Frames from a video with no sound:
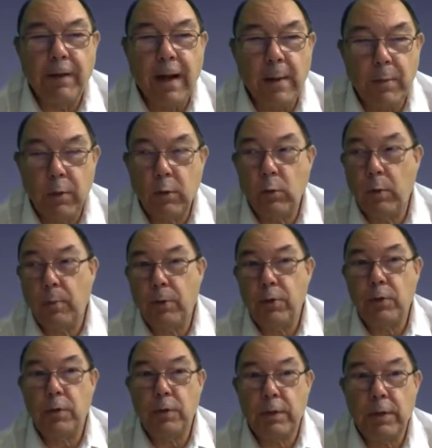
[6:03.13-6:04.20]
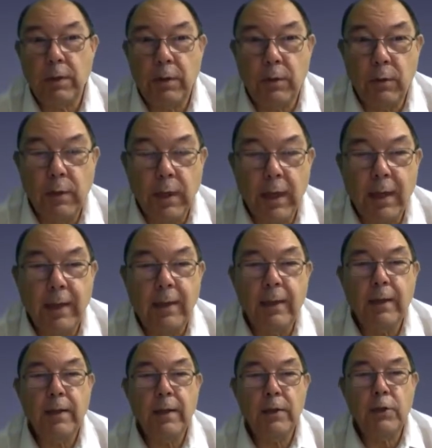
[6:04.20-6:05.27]
fibre that we produce in the UK
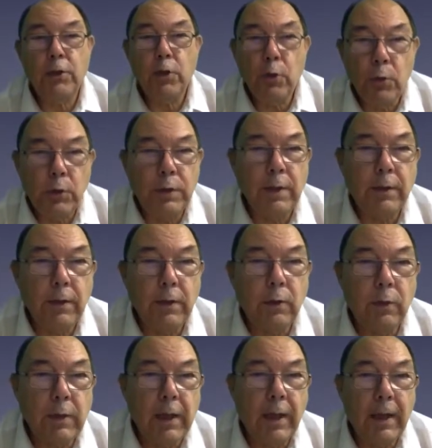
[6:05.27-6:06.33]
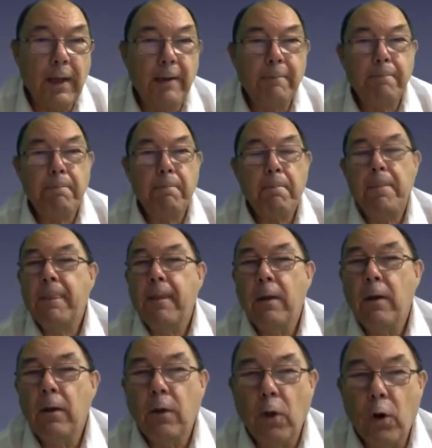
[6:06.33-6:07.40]
is used in the UK.
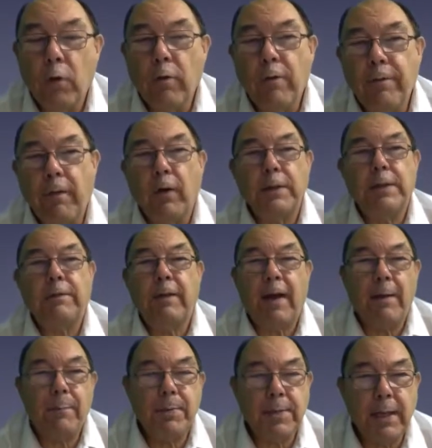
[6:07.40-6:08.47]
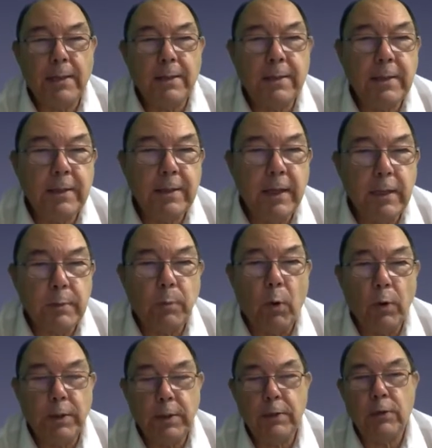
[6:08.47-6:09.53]
Over 45% is
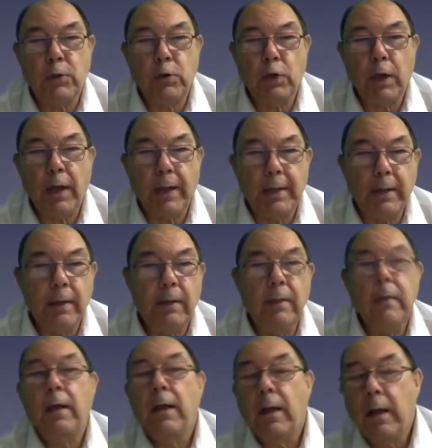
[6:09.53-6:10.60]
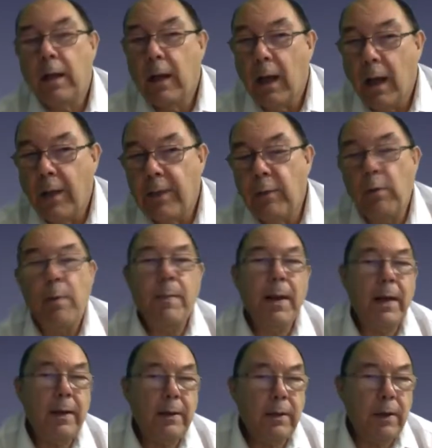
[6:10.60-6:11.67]
exported to China, and the
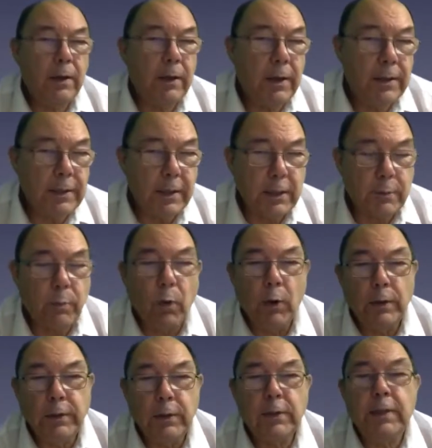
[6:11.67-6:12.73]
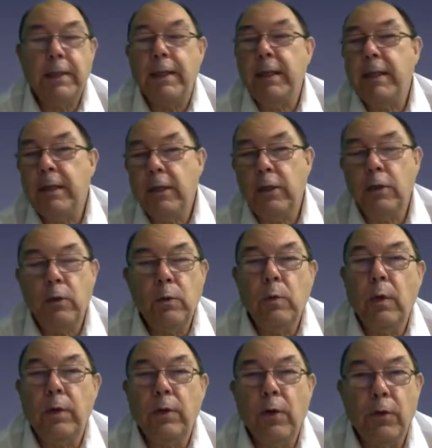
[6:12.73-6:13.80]
remainder is exported to the
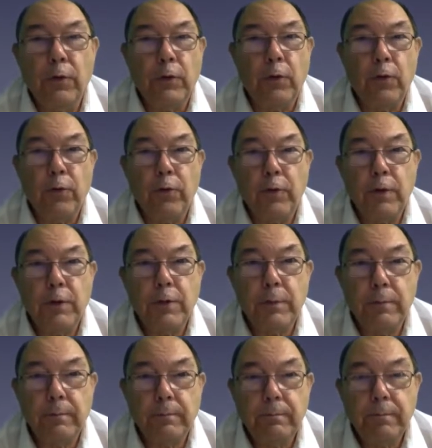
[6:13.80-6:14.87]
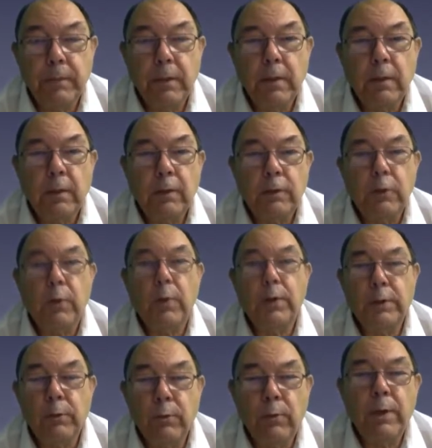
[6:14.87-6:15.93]
EU and other countries. So
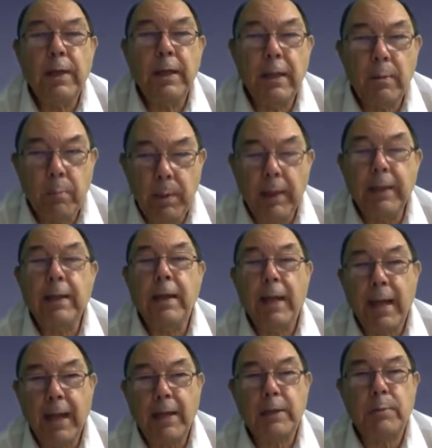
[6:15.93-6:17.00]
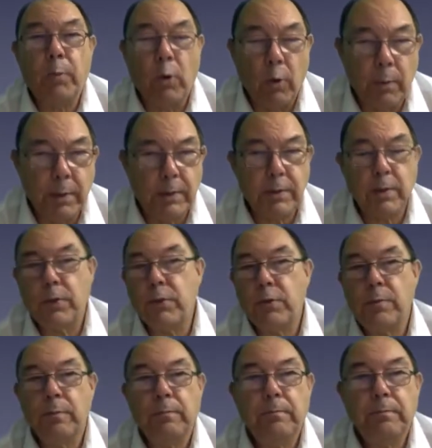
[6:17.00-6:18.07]
it's a really big export business.